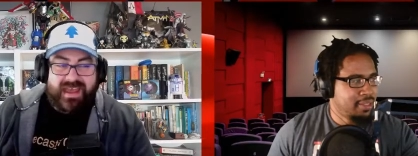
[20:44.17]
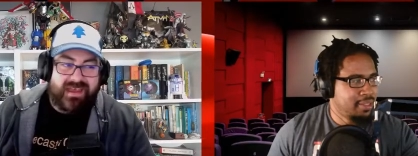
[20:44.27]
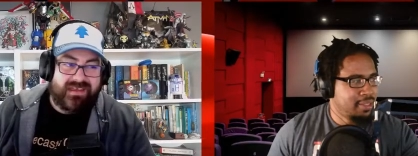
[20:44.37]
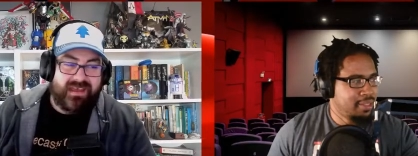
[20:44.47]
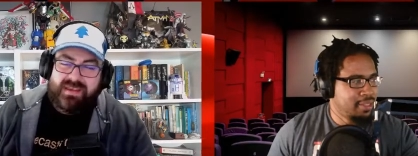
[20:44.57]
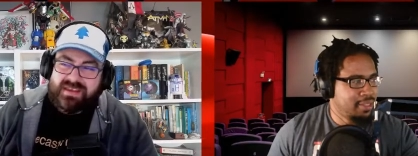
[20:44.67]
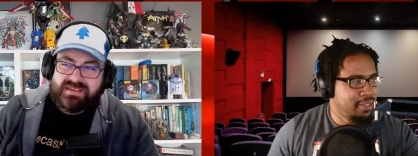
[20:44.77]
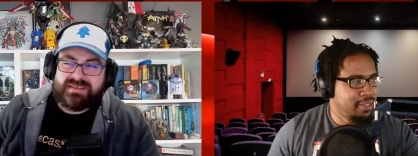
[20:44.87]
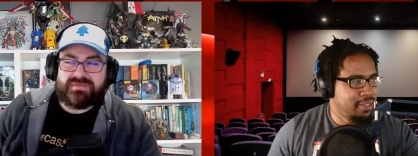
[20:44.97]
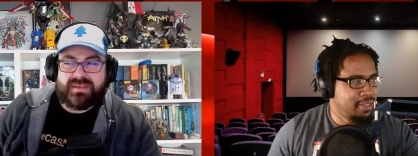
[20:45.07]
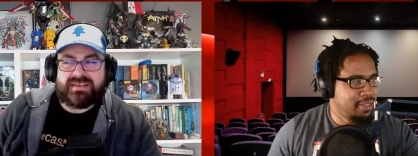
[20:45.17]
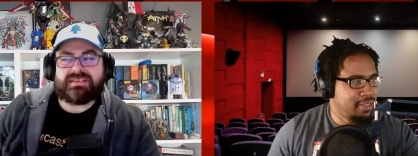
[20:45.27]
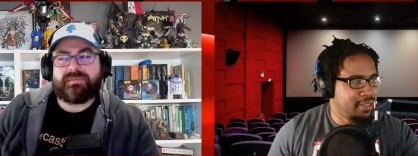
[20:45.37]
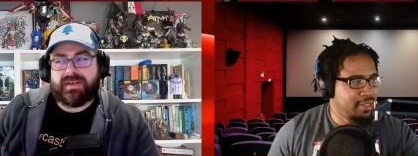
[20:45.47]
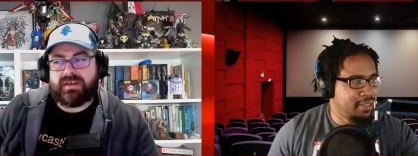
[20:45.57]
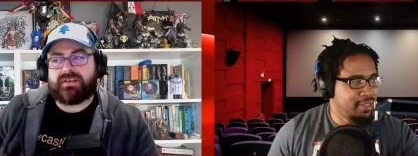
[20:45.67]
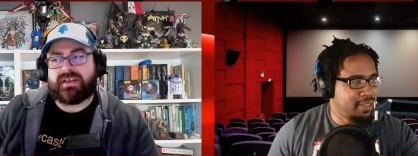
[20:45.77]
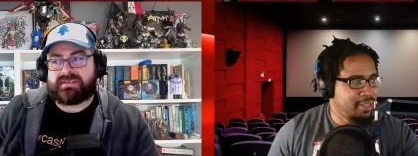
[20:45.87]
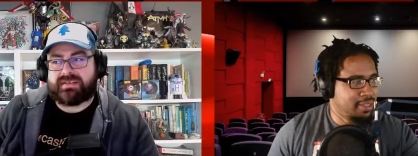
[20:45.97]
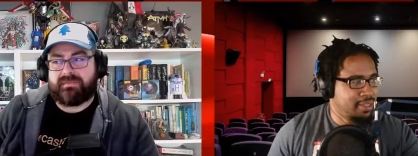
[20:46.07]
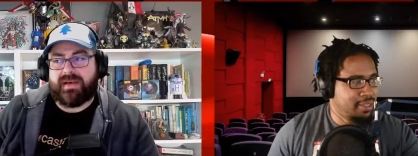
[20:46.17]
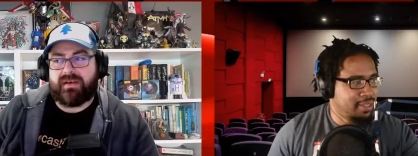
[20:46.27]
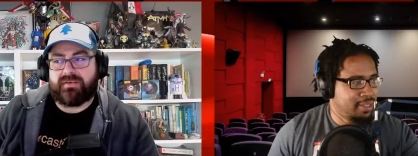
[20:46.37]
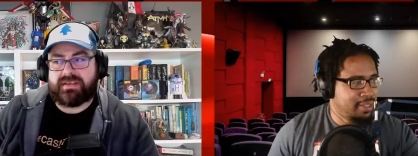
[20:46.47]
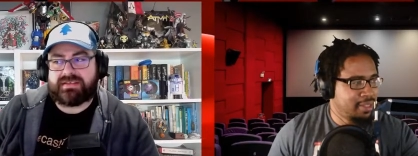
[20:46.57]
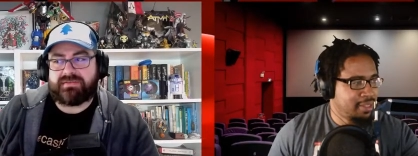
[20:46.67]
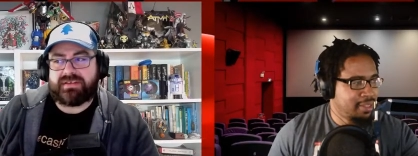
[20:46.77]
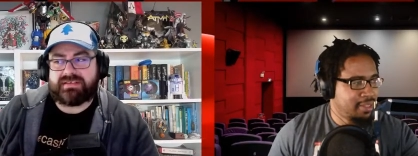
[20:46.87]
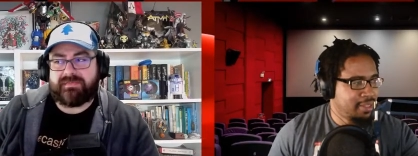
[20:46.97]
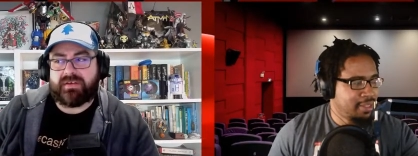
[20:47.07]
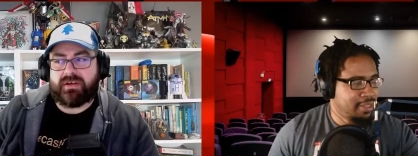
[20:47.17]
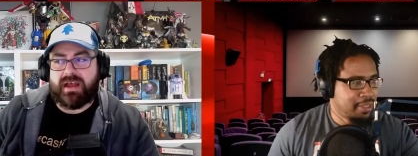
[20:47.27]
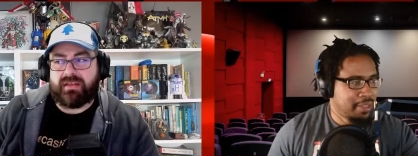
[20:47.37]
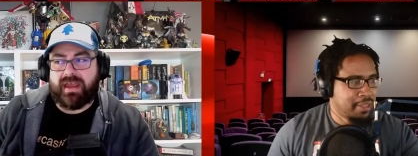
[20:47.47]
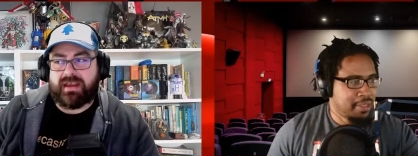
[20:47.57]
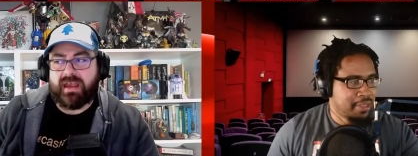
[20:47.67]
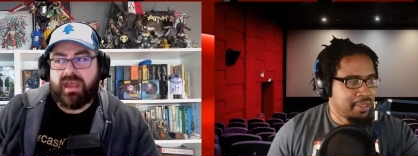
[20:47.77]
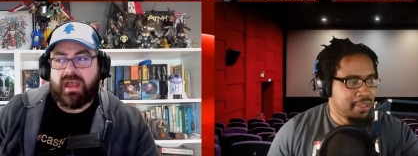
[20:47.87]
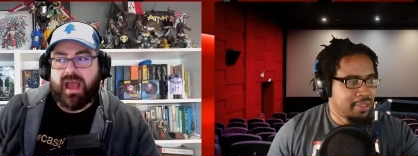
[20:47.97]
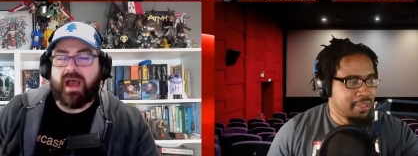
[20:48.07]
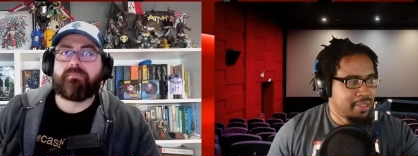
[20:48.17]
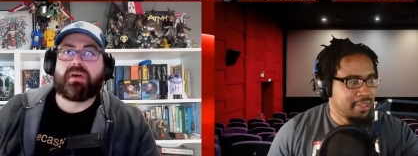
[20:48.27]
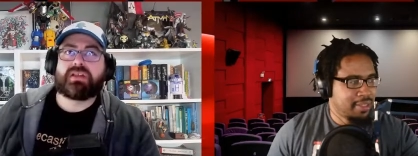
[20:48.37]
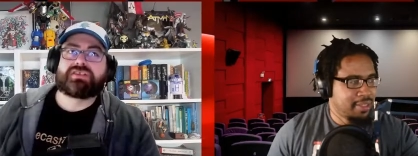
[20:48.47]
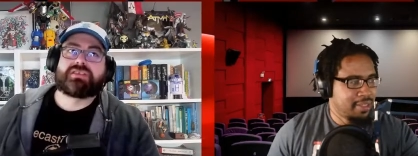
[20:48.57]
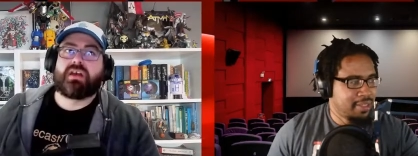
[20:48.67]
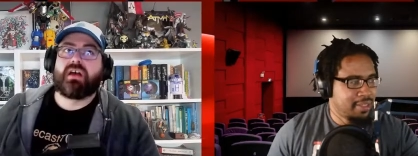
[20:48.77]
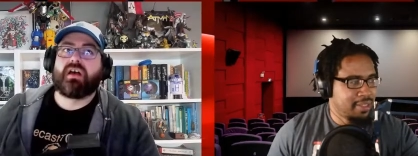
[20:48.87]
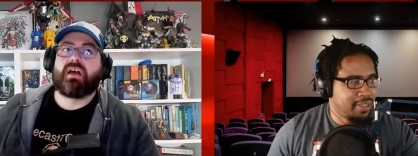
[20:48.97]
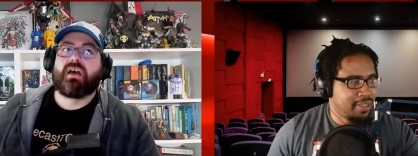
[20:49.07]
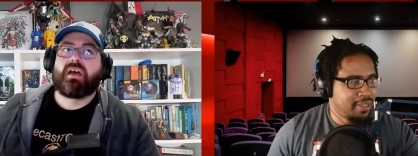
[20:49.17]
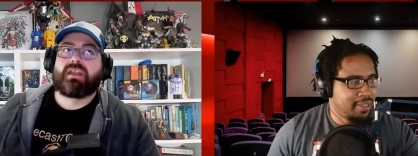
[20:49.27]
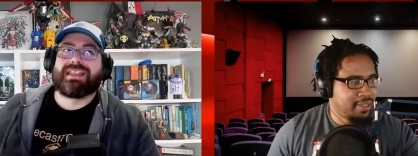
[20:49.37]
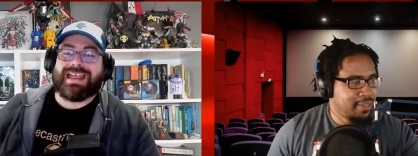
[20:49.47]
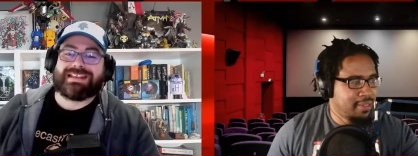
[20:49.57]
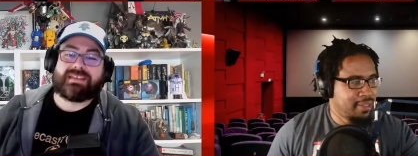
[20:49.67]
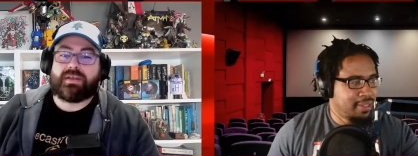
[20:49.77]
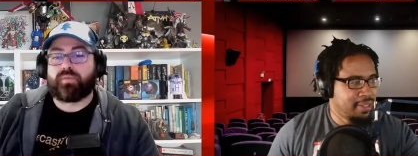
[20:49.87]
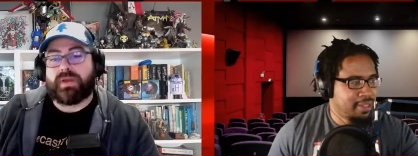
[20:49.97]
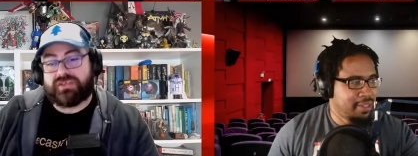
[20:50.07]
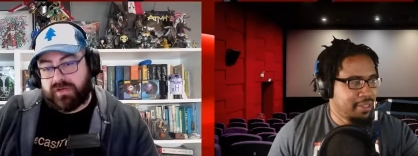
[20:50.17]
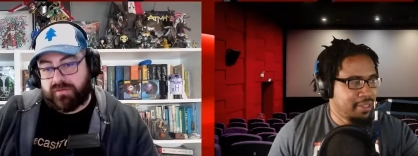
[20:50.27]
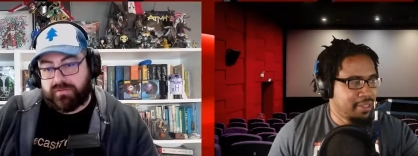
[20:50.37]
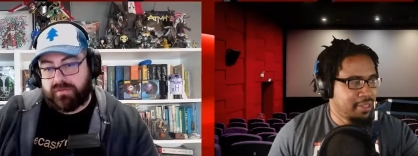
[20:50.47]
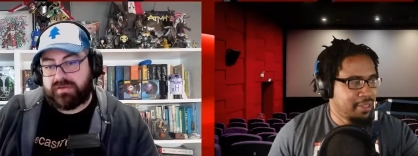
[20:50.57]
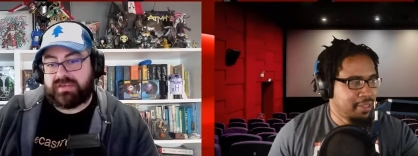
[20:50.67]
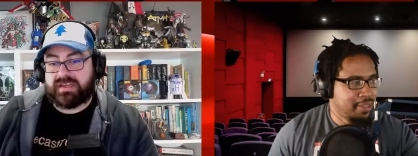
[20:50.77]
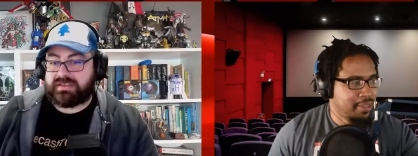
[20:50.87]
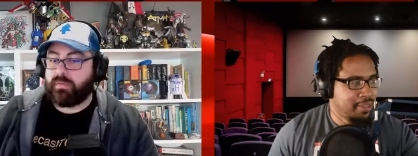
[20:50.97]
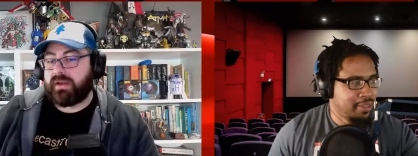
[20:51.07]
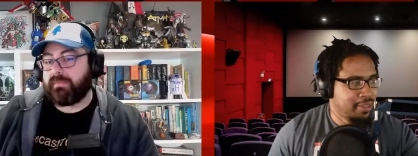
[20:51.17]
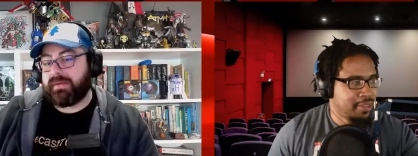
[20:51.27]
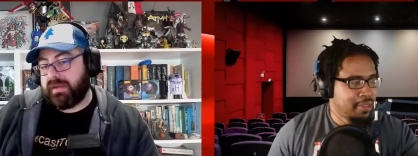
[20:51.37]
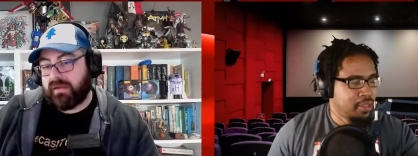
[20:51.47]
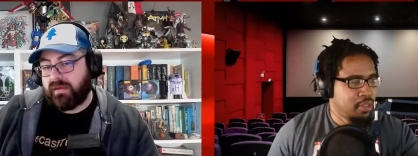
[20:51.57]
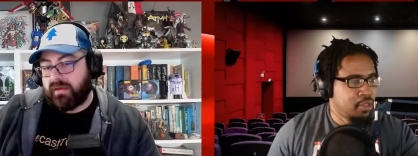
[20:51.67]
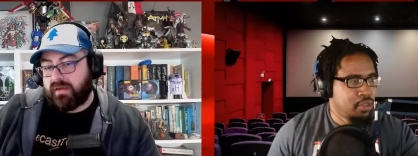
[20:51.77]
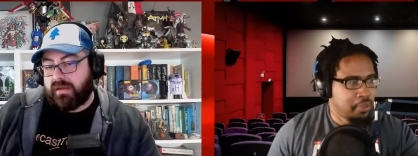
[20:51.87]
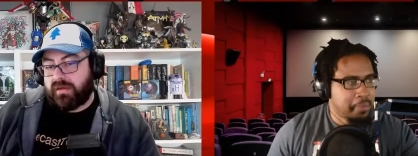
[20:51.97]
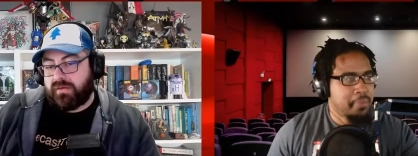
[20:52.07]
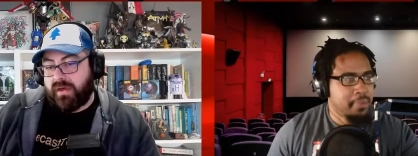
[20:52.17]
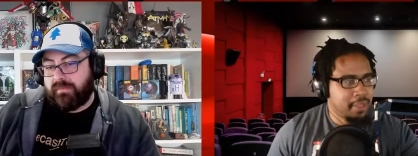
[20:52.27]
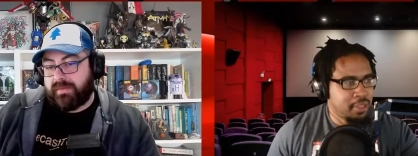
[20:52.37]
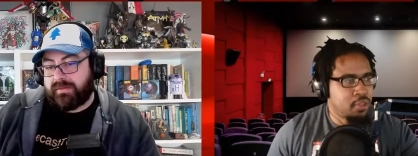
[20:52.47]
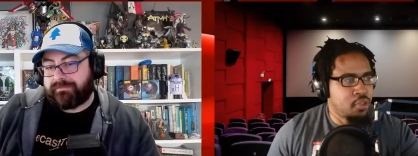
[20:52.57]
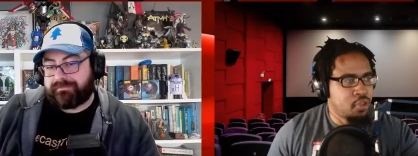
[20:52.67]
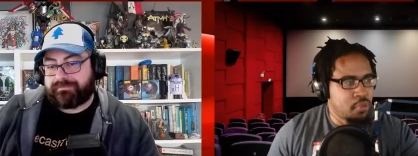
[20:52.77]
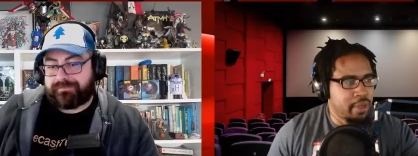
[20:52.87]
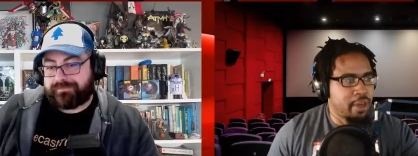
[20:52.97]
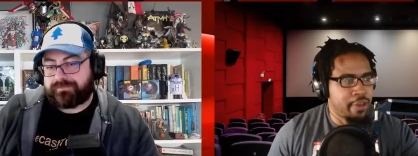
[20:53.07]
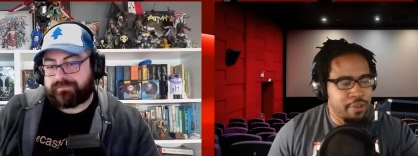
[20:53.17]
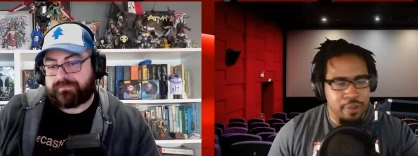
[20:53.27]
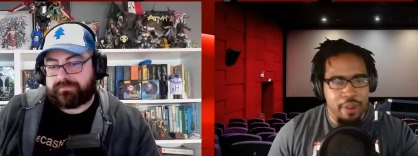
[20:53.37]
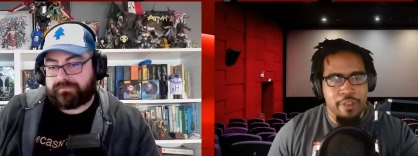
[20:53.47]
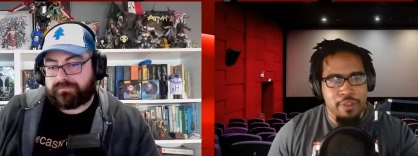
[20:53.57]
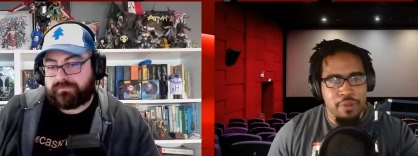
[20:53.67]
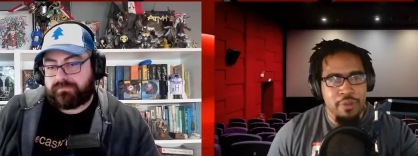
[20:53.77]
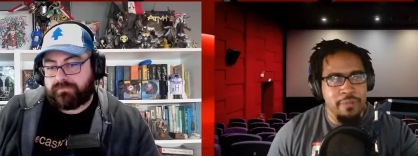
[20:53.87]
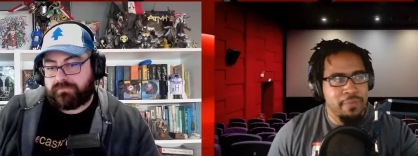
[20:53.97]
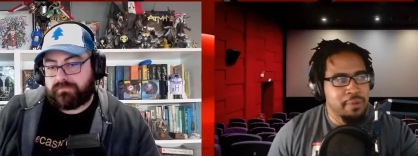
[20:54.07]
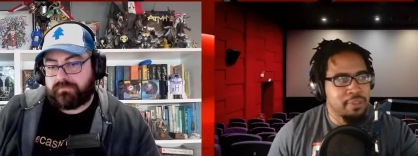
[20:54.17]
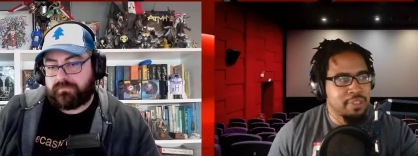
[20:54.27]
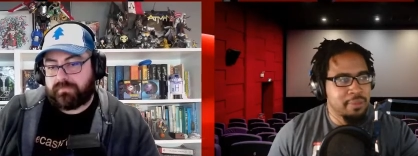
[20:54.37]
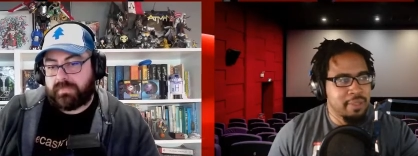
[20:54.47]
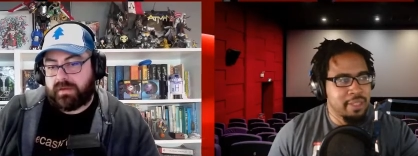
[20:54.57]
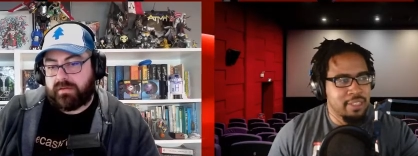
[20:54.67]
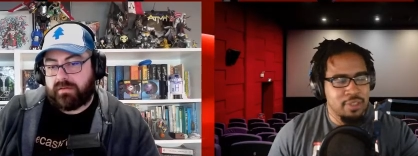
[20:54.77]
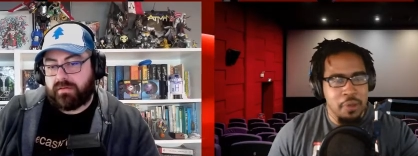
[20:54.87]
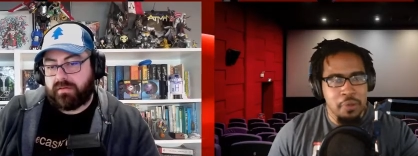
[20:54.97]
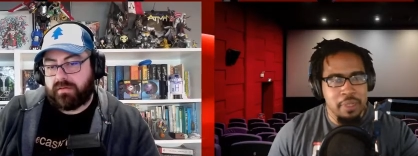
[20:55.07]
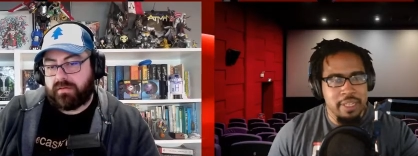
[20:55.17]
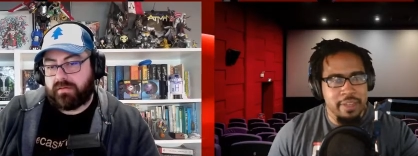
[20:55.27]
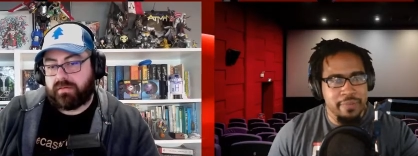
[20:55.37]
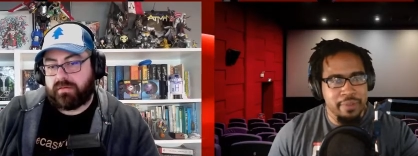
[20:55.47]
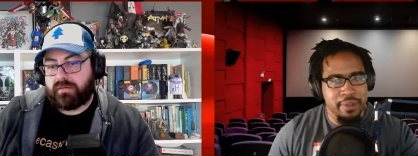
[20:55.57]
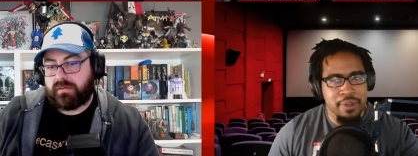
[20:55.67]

Speaker 1: yeah, it's still it's still figuring its stuff out. It still needs to figure out like how much like the
Speaker 2: original does it want to be. You know what I mean? Are you, are you going for something that's totally different,